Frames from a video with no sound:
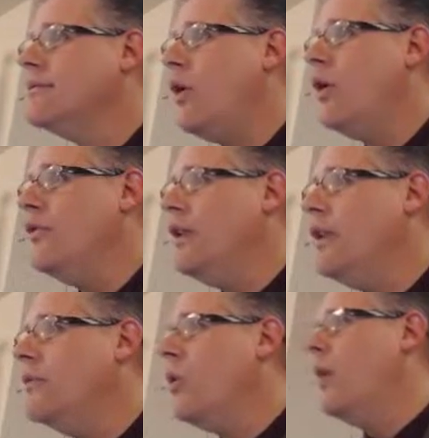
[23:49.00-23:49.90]
Paul did
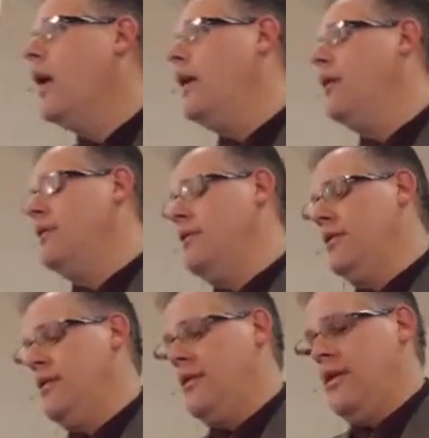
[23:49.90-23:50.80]
it. Well, where?
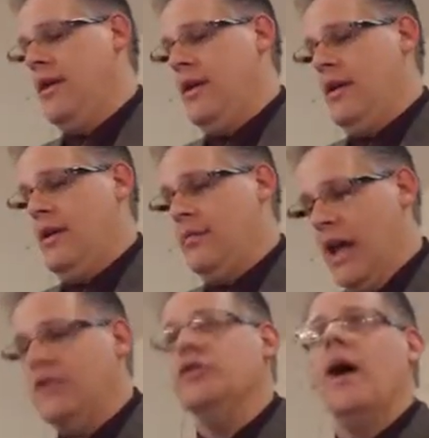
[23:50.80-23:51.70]

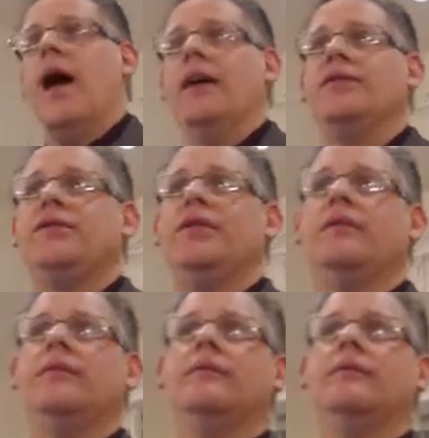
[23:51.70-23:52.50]
Glad you asked.